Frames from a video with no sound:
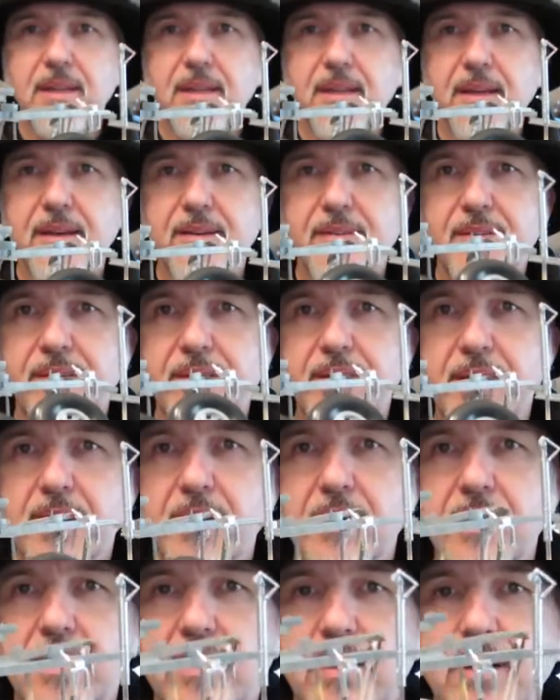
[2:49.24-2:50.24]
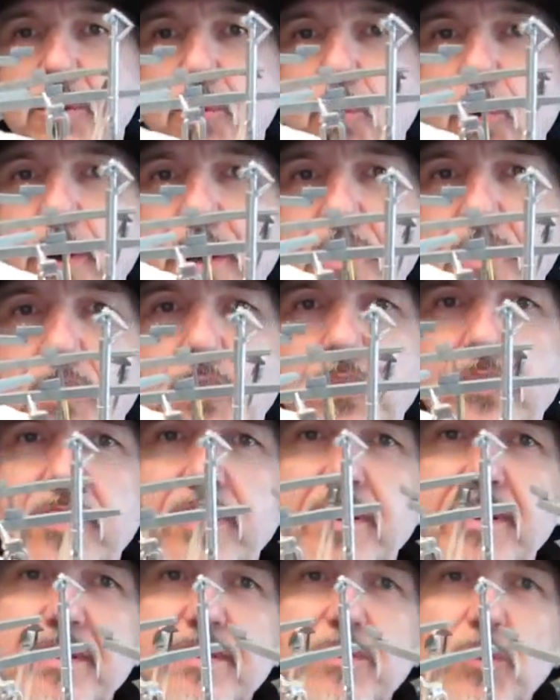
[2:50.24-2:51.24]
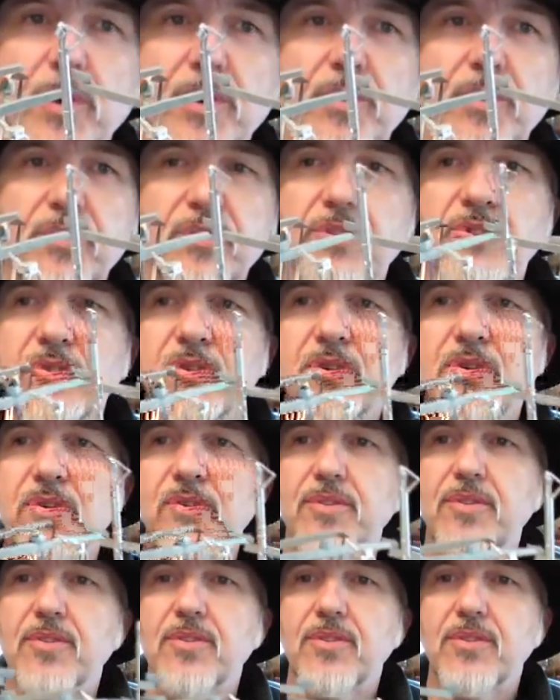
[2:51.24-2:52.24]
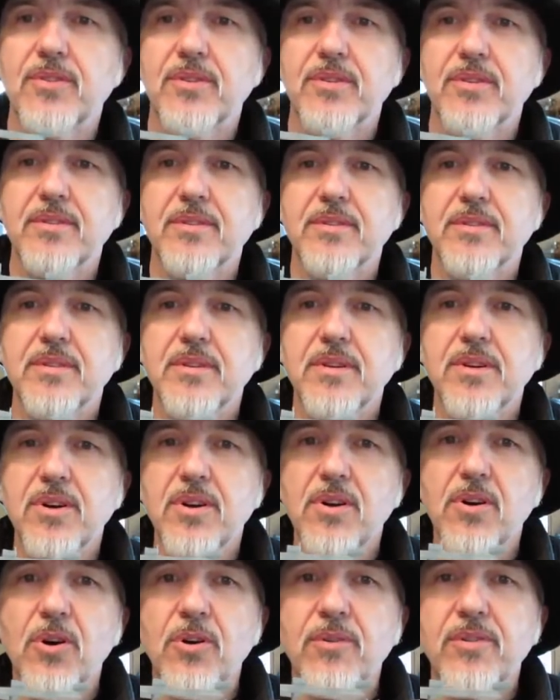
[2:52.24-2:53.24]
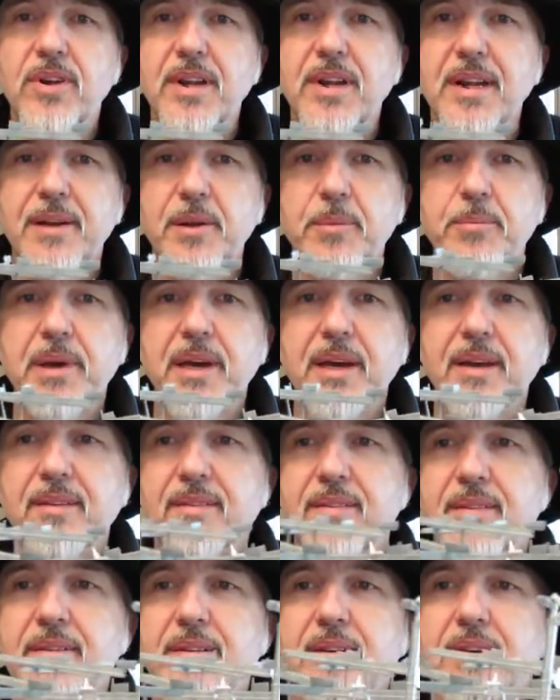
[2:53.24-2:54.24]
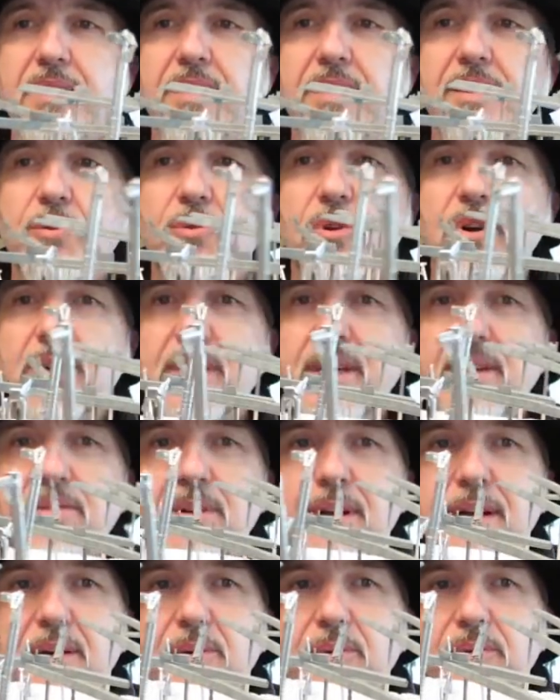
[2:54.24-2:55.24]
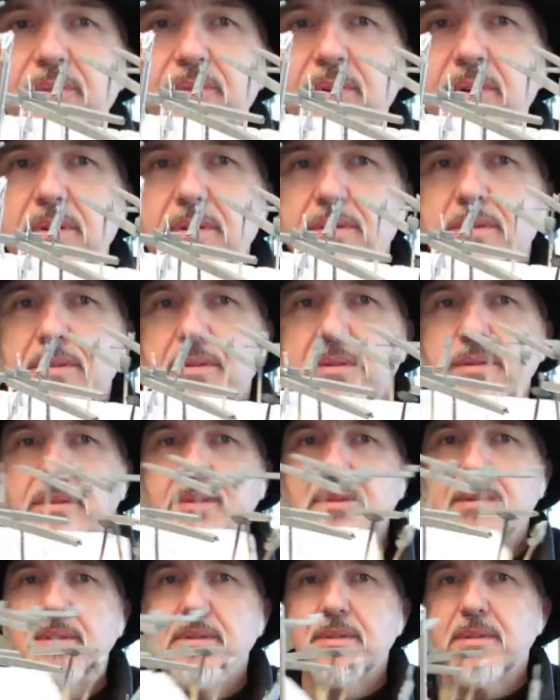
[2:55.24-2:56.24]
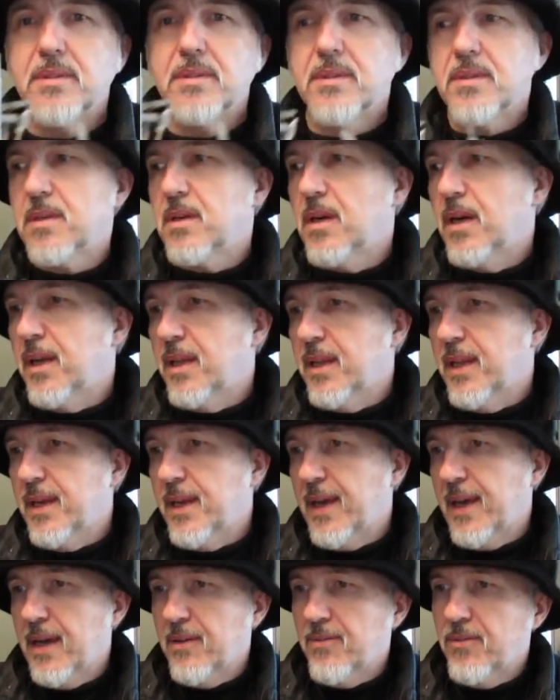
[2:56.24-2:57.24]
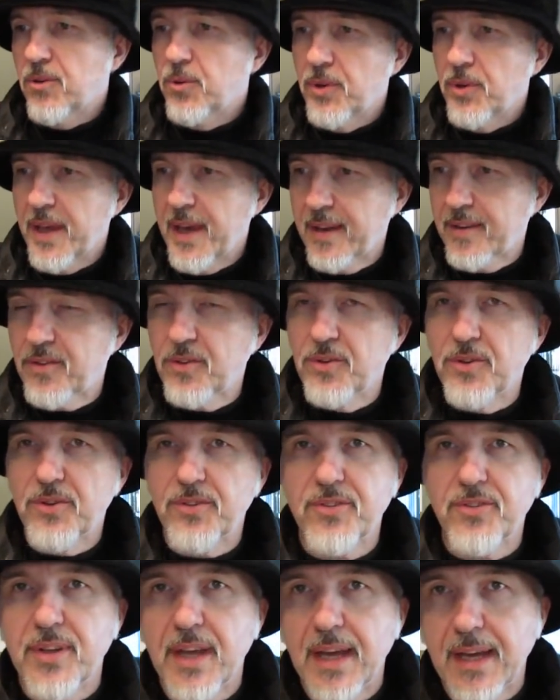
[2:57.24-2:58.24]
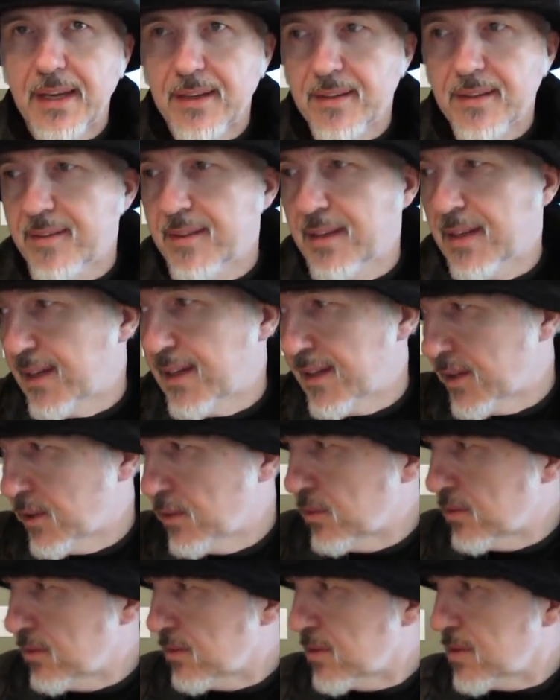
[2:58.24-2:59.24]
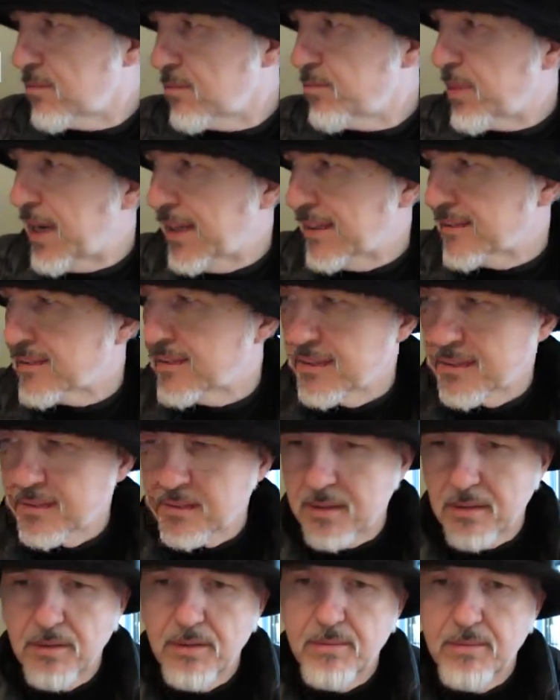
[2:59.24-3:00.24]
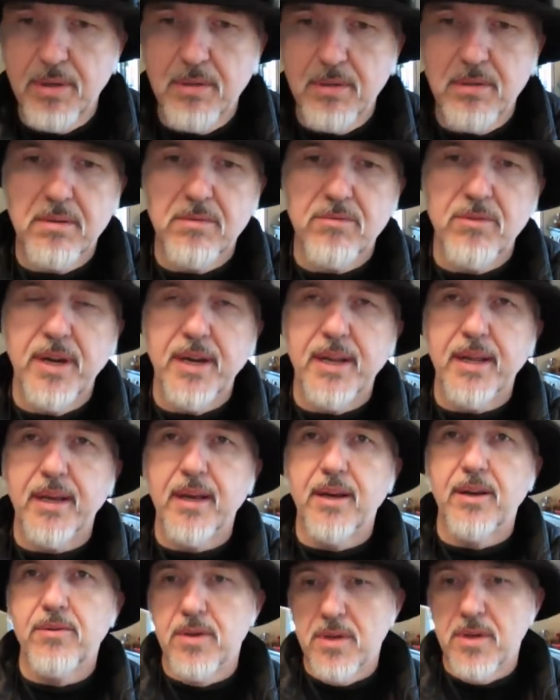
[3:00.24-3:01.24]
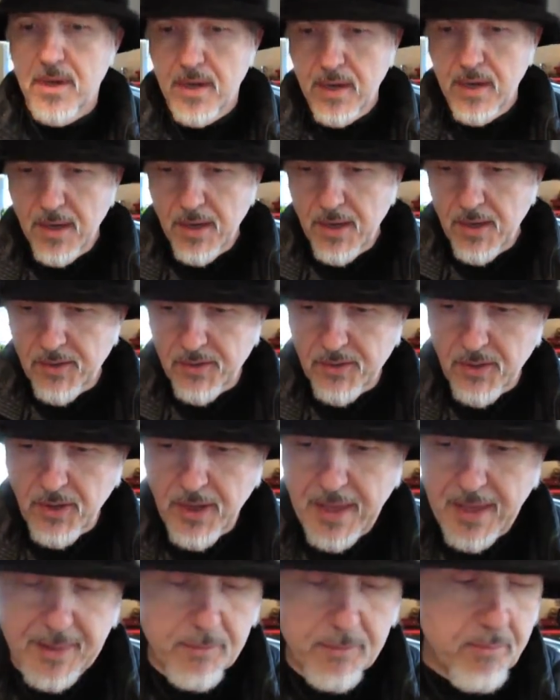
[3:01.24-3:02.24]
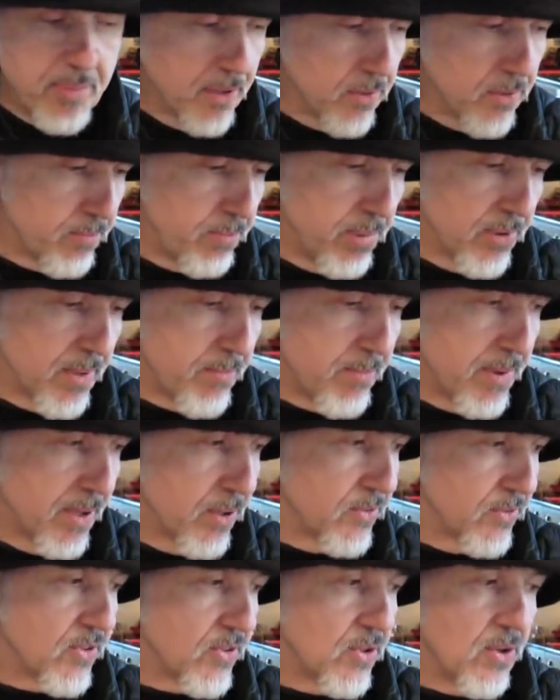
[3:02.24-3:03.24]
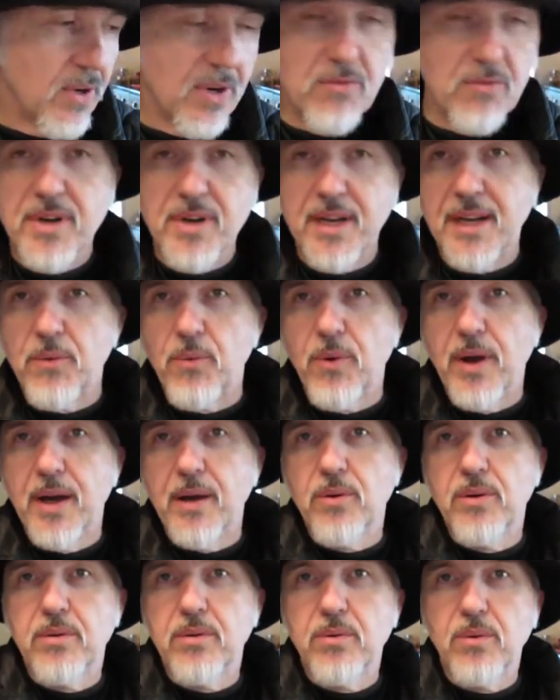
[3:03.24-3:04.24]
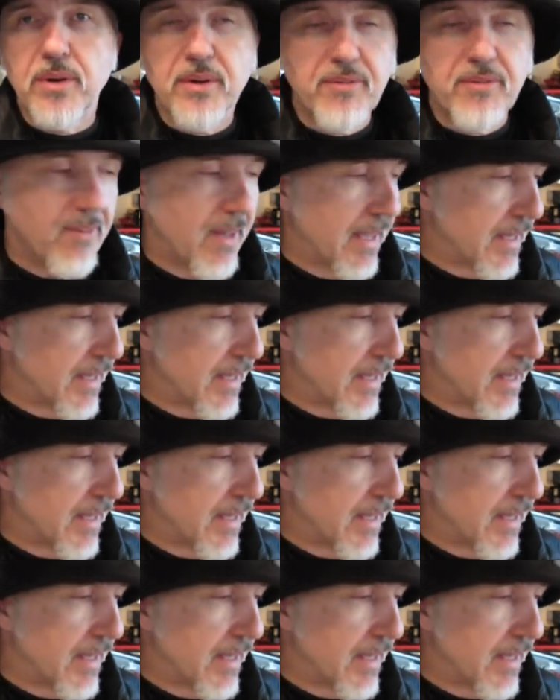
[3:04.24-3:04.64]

There's the wheels, wheel struts, other little bits, and the rocket rails. And then I have all the exhaust stacks in a little plastic tub ready to go. So yeah, the buddy build's going really well. I want to